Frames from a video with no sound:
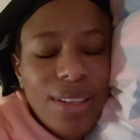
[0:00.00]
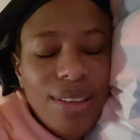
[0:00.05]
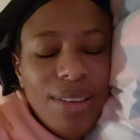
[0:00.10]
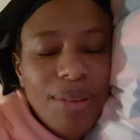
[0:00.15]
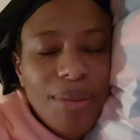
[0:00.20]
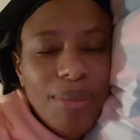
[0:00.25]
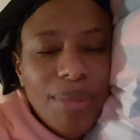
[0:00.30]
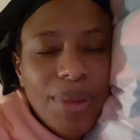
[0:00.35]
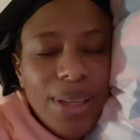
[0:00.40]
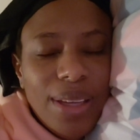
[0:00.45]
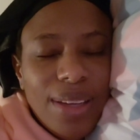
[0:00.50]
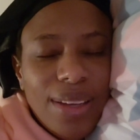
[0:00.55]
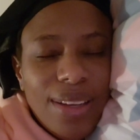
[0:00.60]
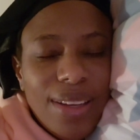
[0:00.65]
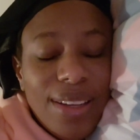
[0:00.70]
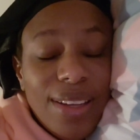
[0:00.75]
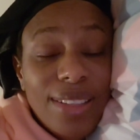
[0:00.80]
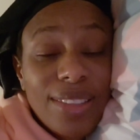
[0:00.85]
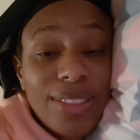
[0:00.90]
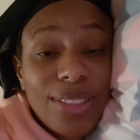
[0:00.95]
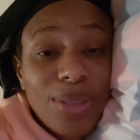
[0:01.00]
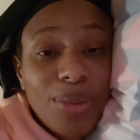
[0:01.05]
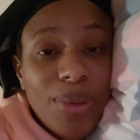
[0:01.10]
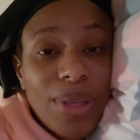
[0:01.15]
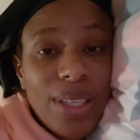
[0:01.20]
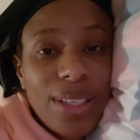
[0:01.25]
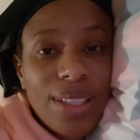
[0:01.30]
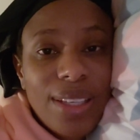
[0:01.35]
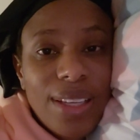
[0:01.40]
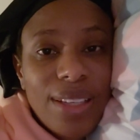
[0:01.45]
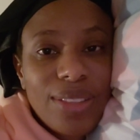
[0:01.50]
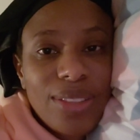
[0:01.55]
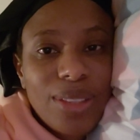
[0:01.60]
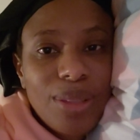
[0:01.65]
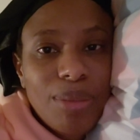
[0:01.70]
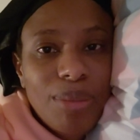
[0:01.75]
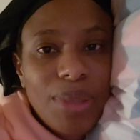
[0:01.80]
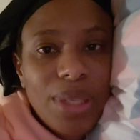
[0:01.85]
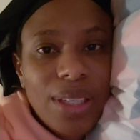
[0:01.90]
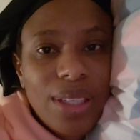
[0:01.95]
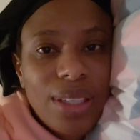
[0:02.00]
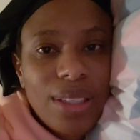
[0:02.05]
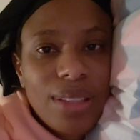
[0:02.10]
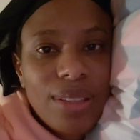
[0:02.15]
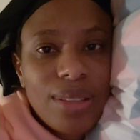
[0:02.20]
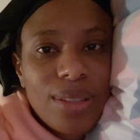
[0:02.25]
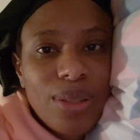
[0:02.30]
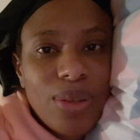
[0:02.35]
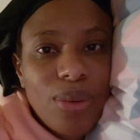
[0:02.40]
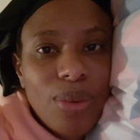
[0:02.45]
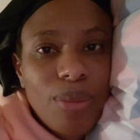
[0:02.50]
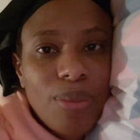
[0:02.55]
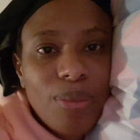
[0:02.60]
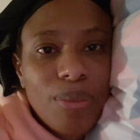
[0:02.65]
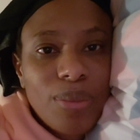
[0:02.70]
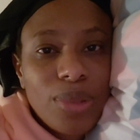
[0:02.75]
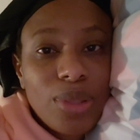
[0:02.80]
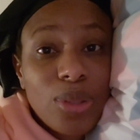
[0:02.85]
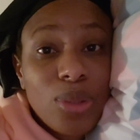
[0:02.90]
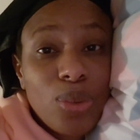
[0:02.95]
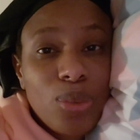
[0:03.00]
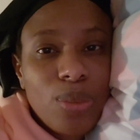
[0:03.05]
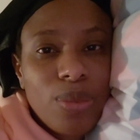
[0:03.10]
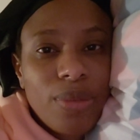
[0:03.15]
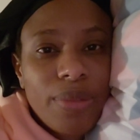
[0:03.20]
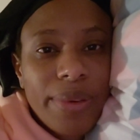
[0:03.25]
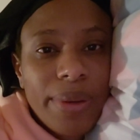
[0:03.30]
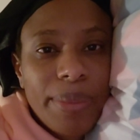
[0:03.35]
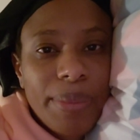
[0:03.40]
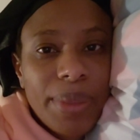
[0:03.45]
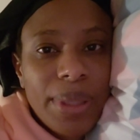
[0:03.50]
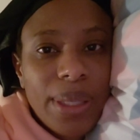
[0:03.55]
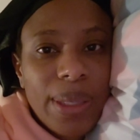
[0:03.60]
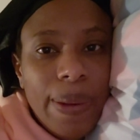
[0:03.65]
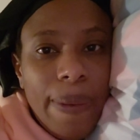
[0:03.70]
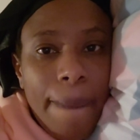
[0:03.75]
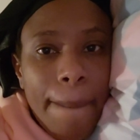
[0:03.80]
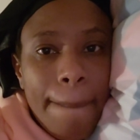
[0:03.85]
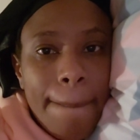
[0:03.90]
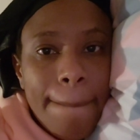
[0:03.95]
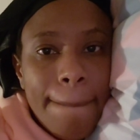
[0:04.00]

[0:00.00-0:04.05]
Oh my God, she went and she made some soup for me.